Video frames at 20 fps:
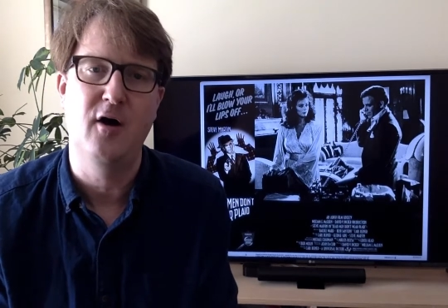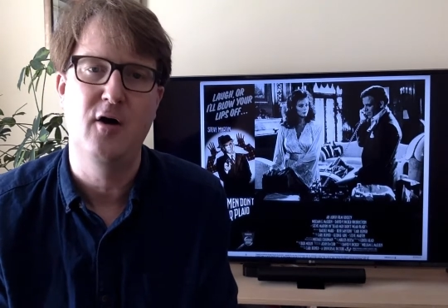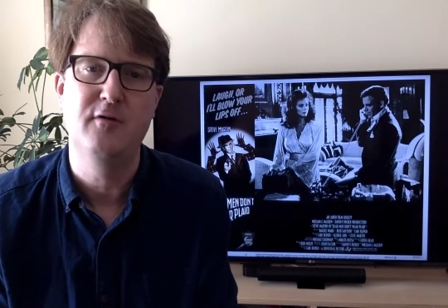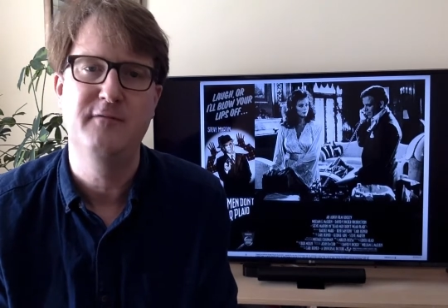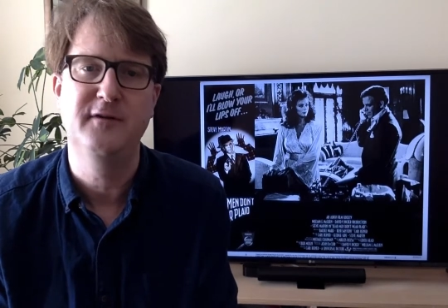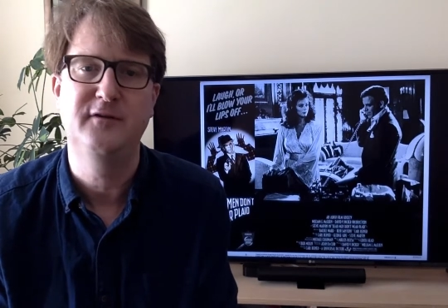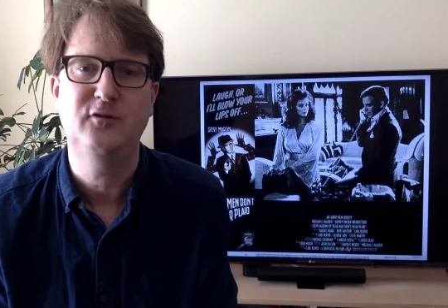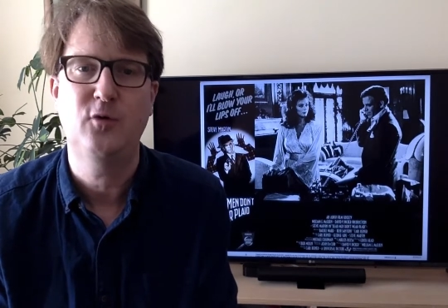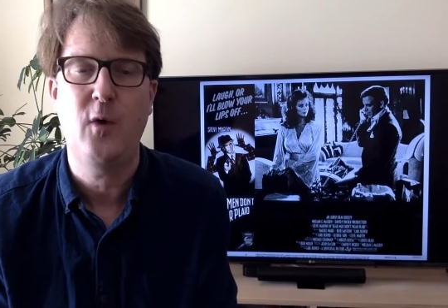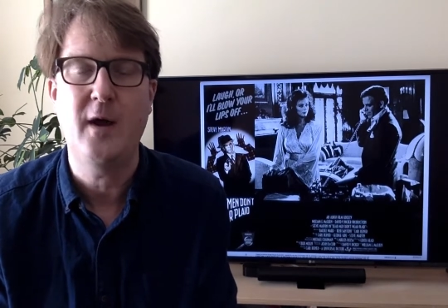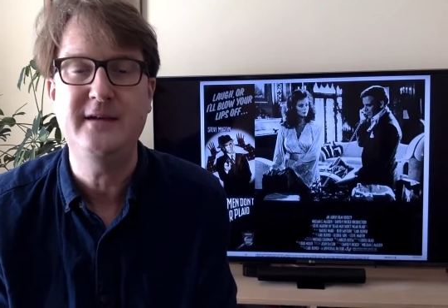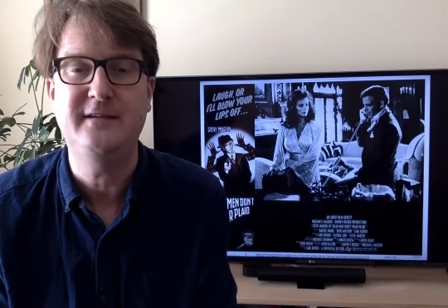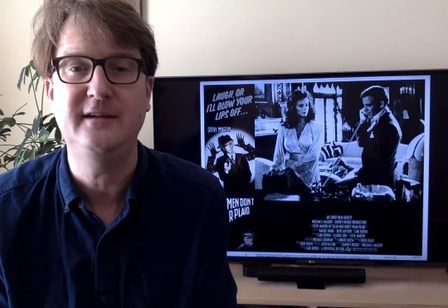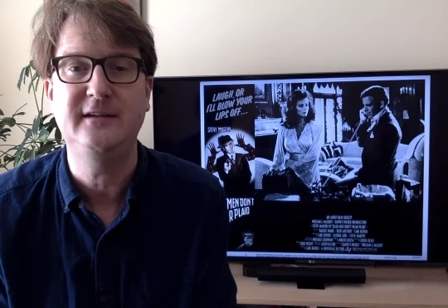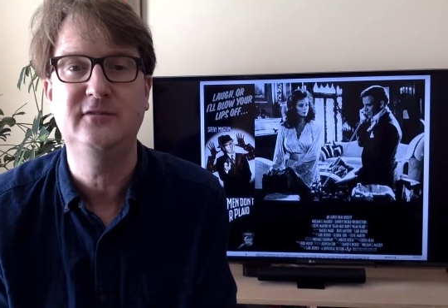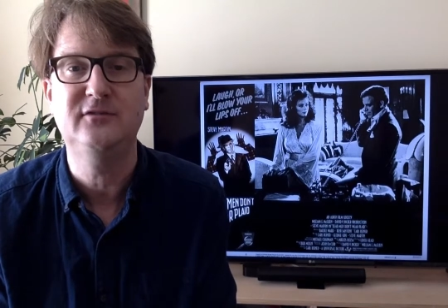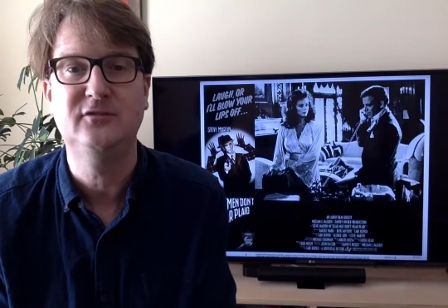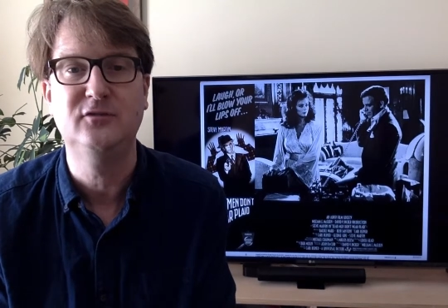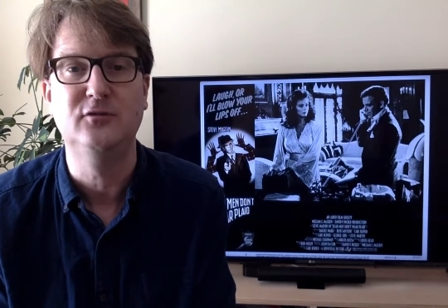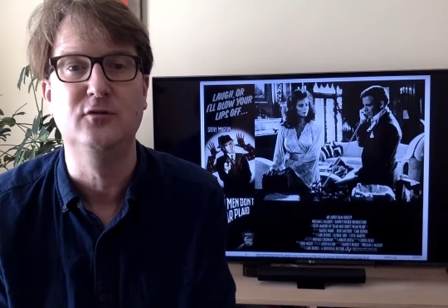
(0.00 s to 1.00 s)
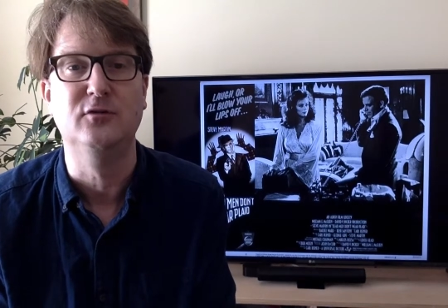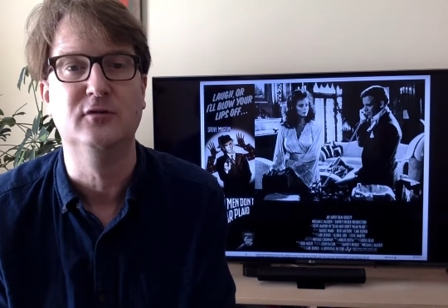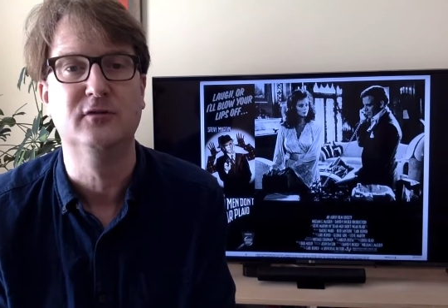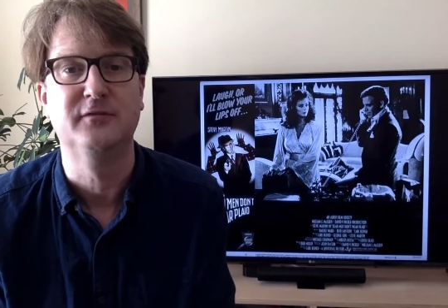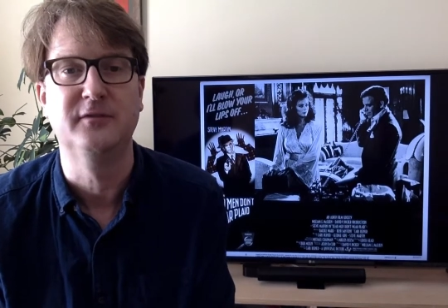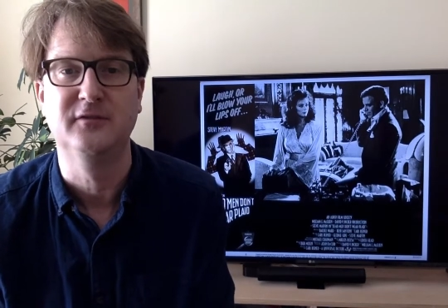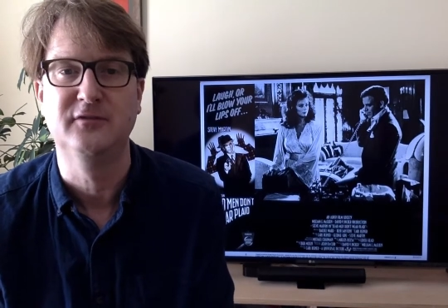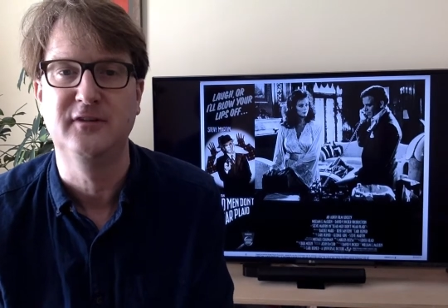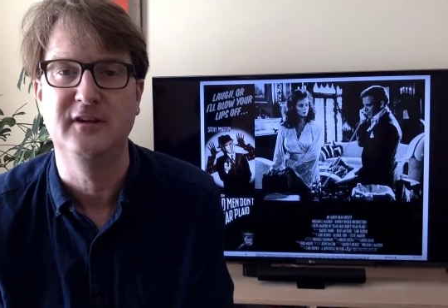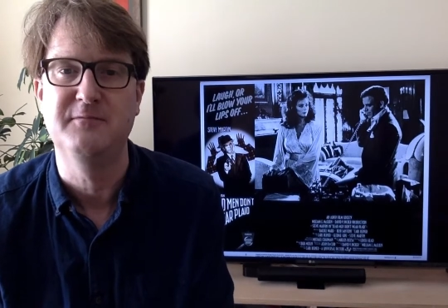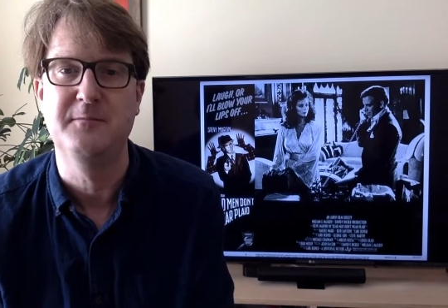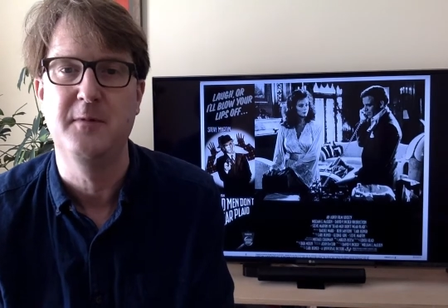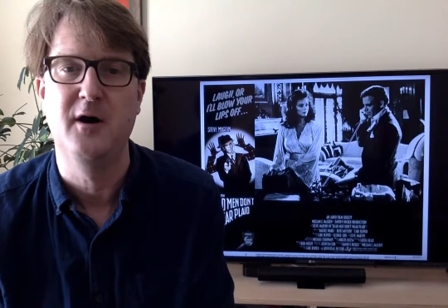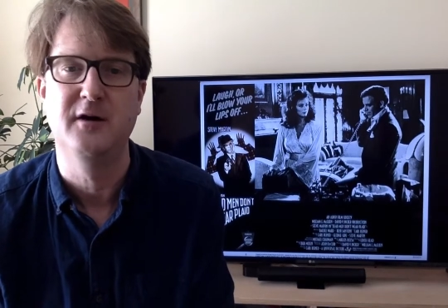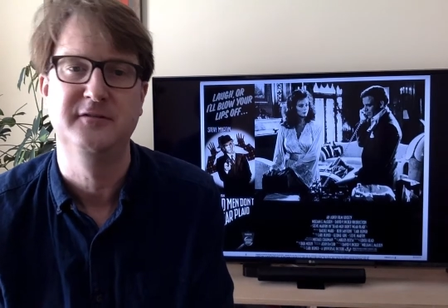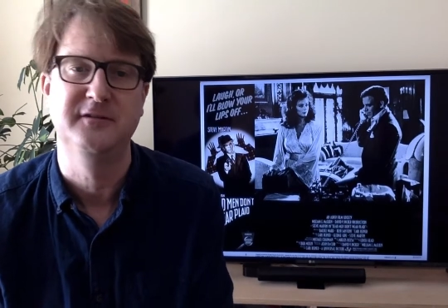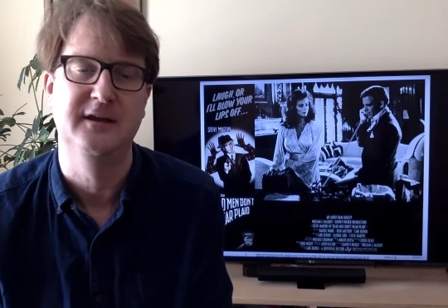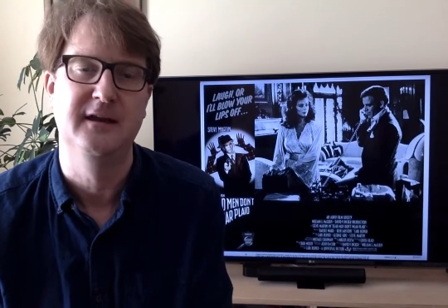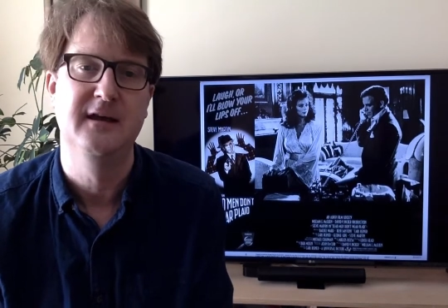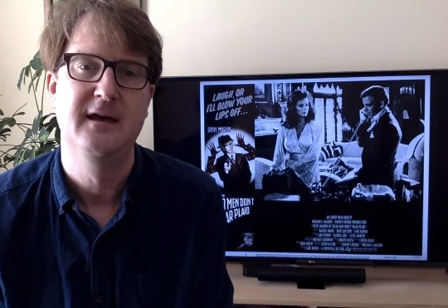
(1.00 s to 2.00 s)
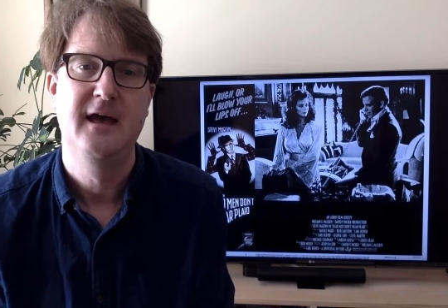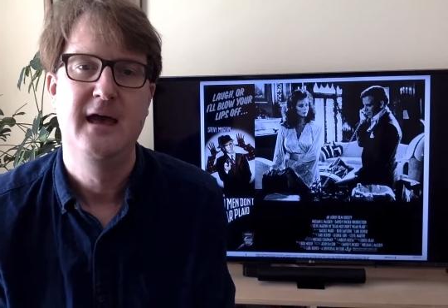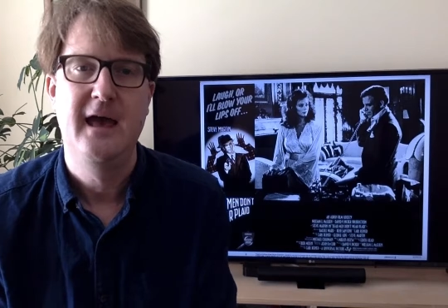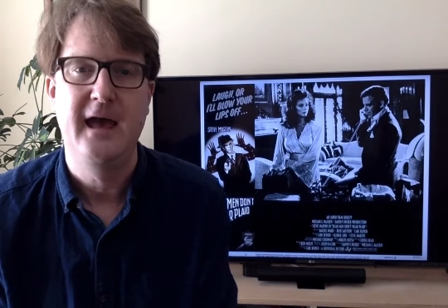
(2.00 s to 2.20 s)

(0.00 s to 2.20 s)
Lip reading: over 20 suits for Steve Martin